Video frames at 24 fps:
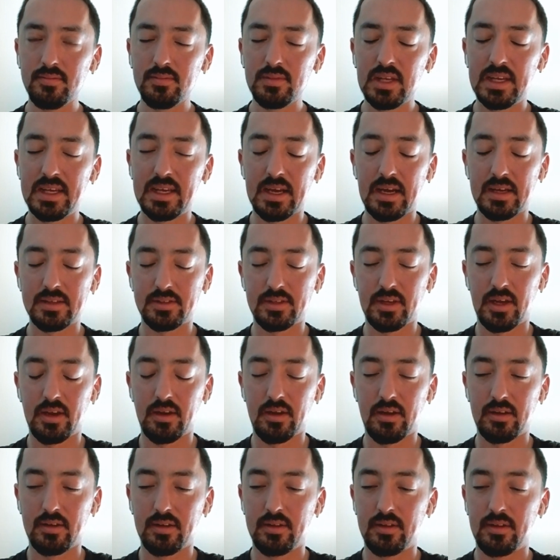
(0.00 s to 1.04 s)
he got signed
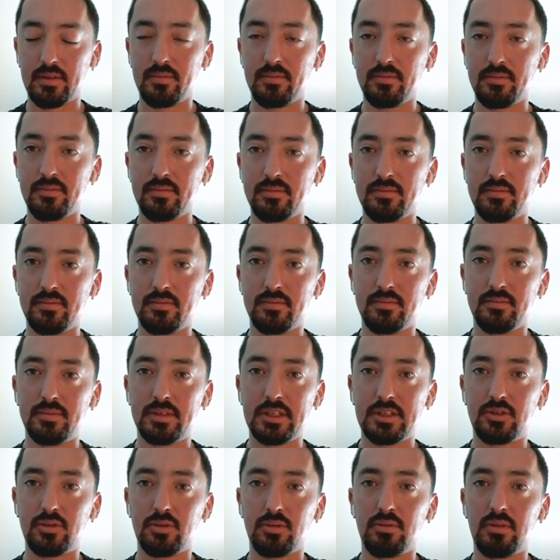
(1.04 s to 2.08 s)
on to be
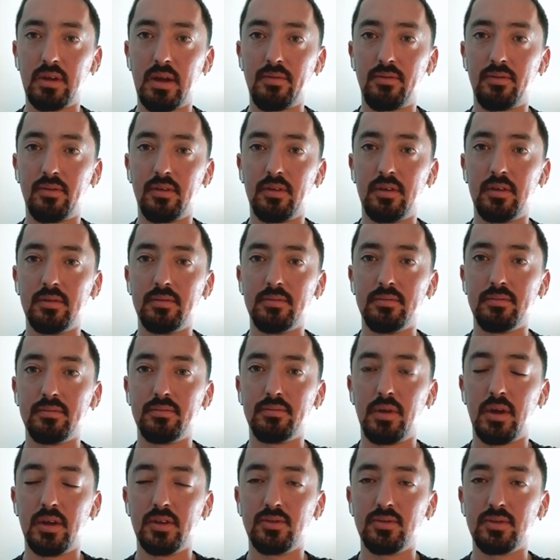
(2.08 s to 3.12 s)
a tour rep for
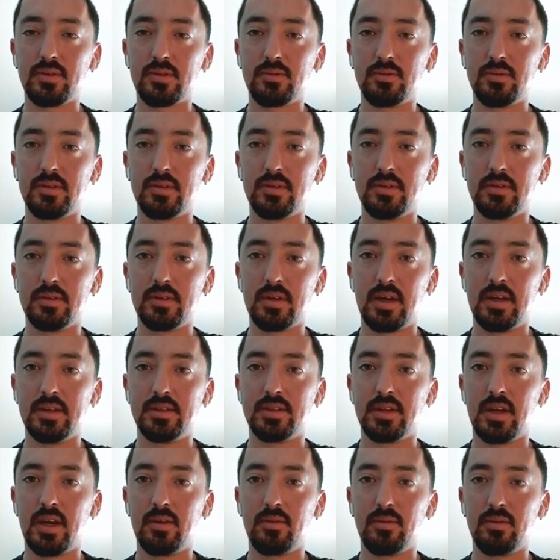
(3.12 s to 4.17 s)
Brunswick when I
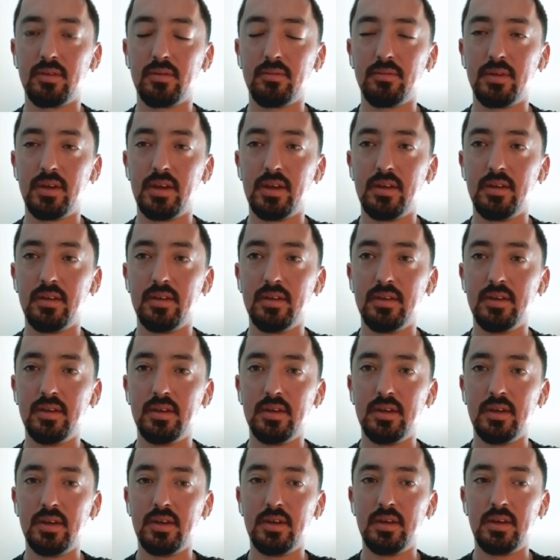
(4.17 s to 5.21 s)
signed with him, and
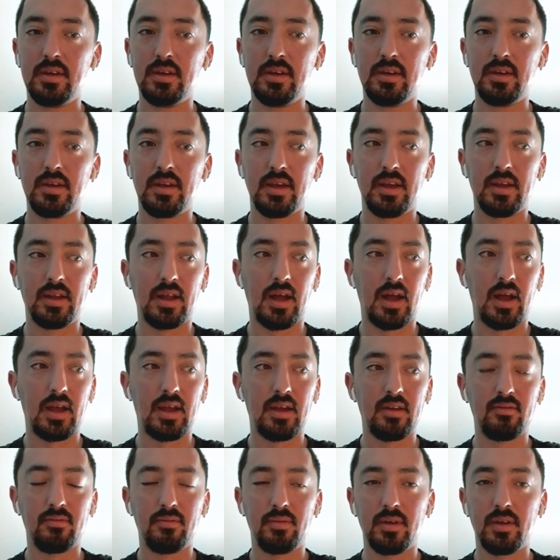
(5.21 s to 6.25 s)
he and I
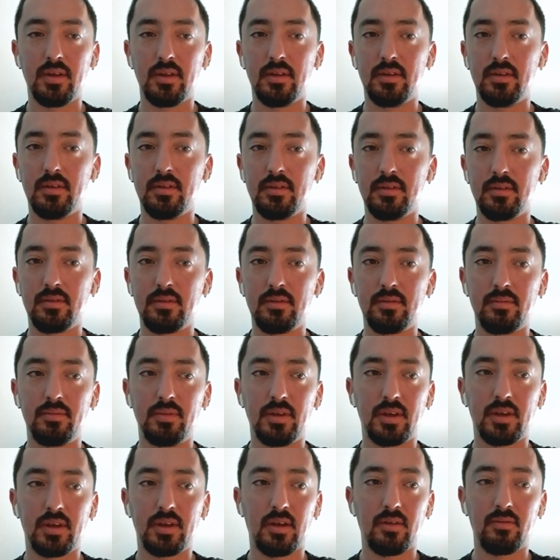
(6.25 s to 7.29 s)
have
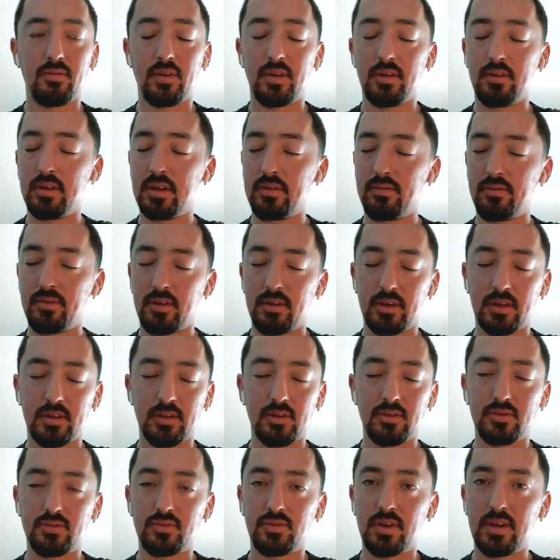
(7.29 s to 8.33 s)
become very, very
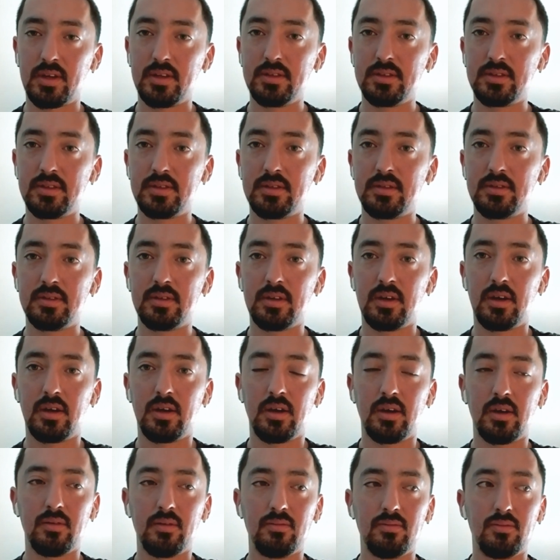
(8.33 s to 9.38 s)
close friends.
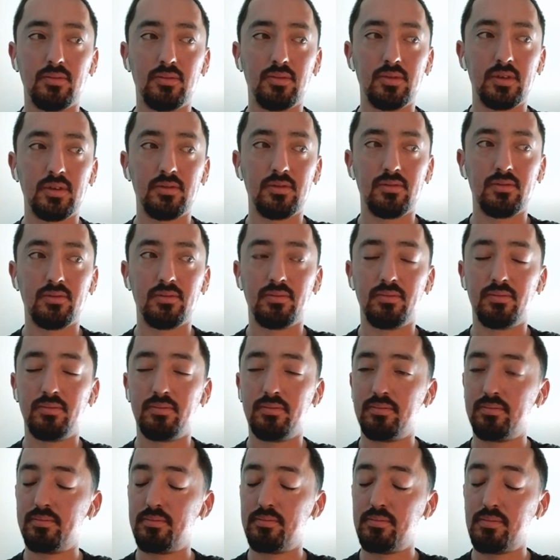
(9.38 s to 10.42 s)
We've
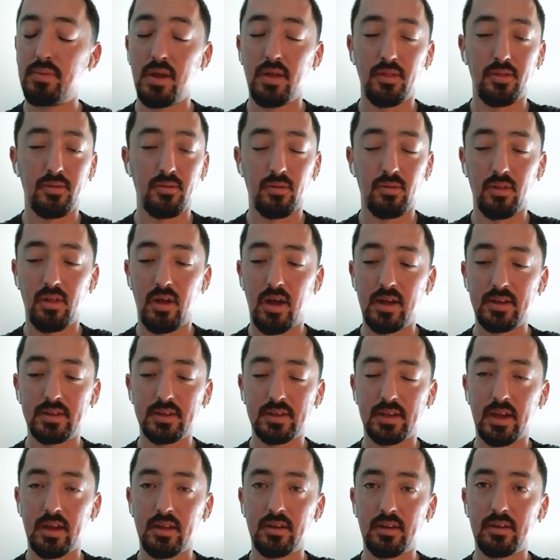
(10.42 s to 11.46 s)
been through a lot
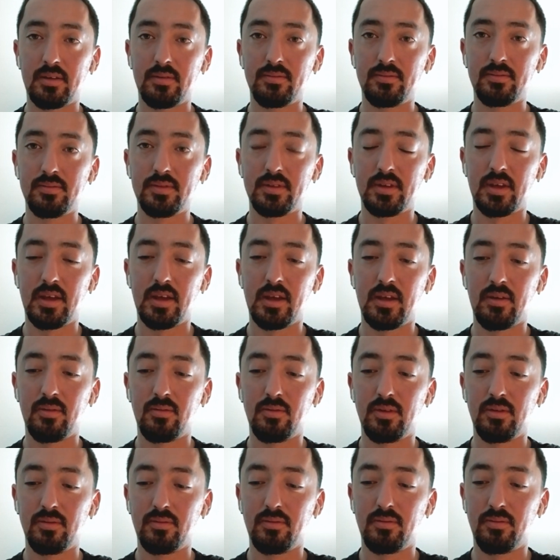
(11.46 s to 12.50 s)
together, and
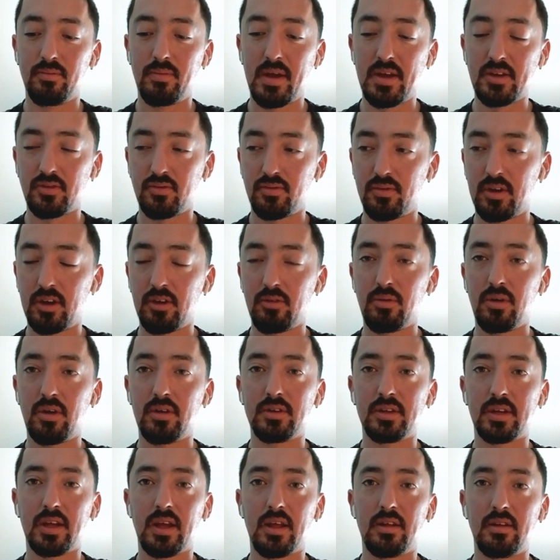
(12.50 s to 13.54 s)
we've meshed very well
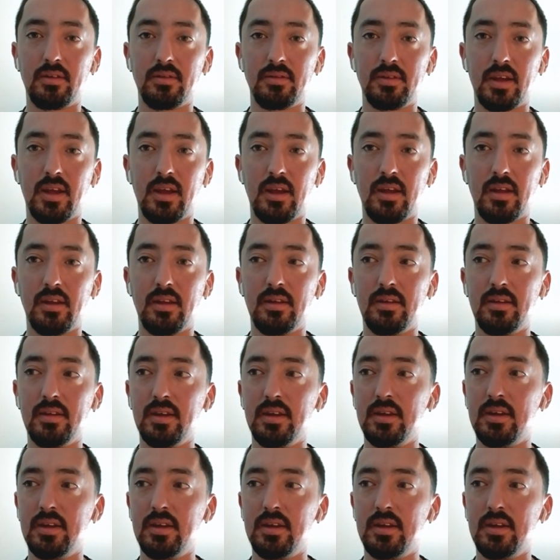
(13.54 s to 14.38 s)
together, and